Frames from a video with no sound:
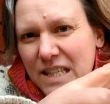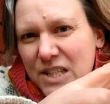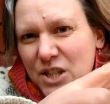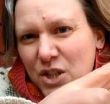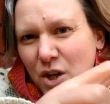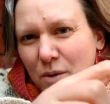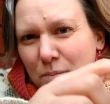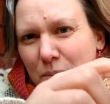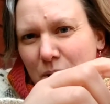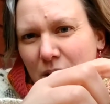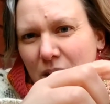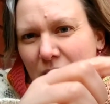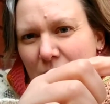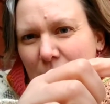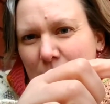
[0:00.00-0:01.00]
stop
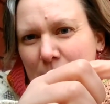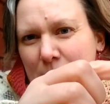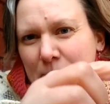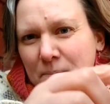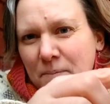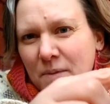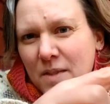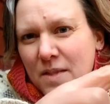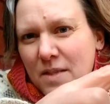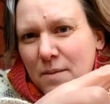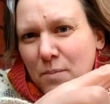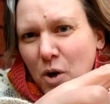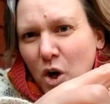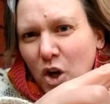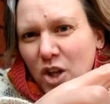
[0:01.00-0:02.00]
the
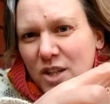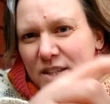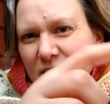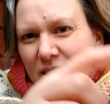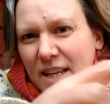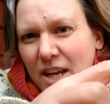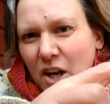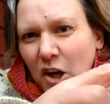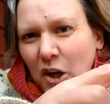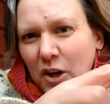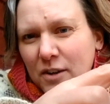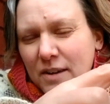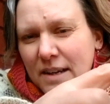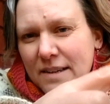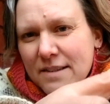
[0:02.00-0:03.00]
pearls here
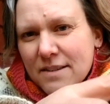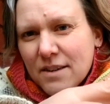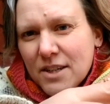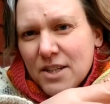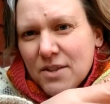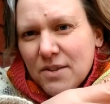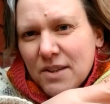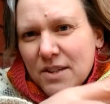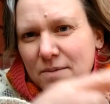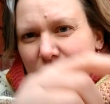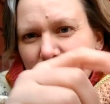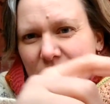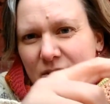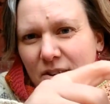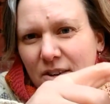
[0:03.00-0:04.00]
and start doing
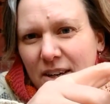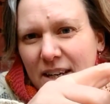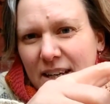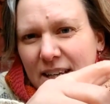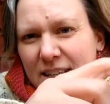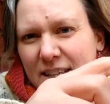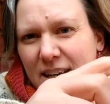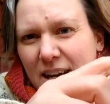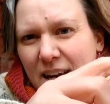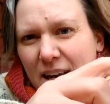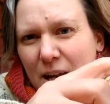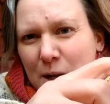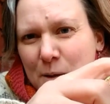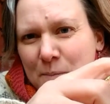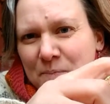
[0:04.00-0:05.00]
stockinette.
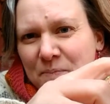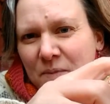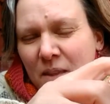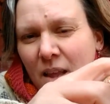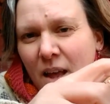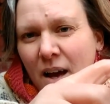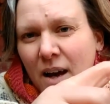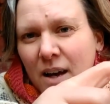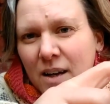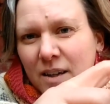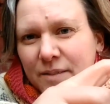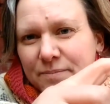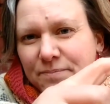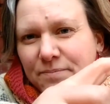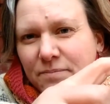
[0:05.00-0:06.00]

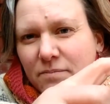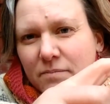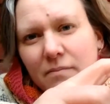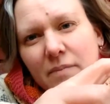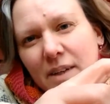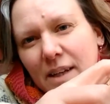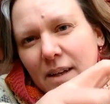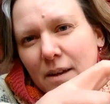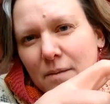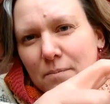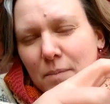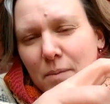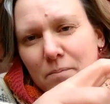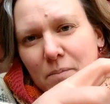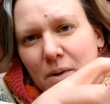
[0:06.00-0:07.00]
I did
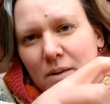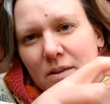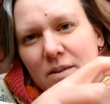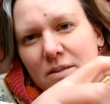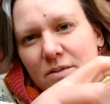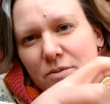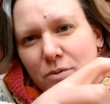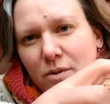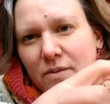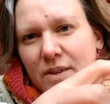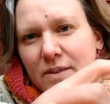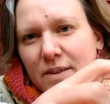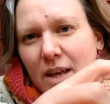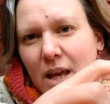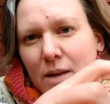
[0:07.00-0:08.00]
the, sort of
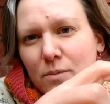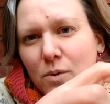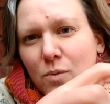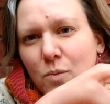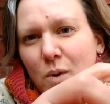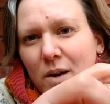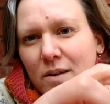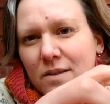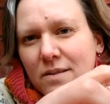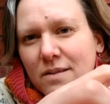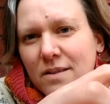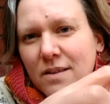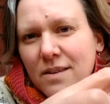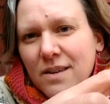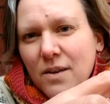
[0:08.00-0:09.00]
a cable,
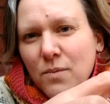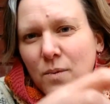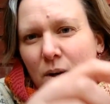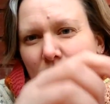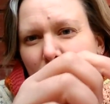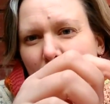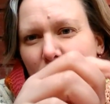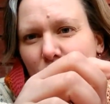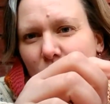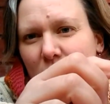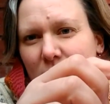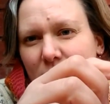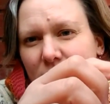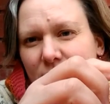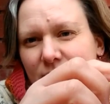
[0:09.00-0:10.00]
one by
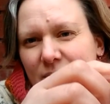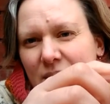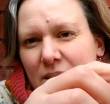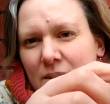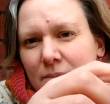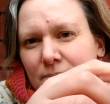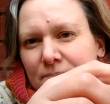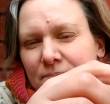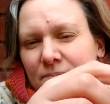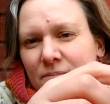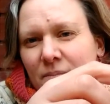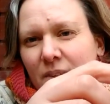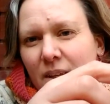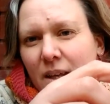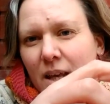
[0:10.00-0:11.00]
one
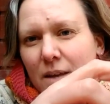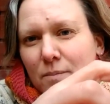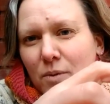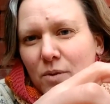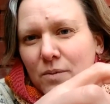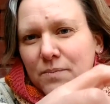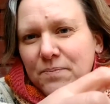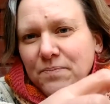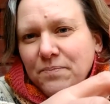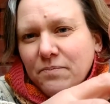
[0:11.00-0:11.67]
cable,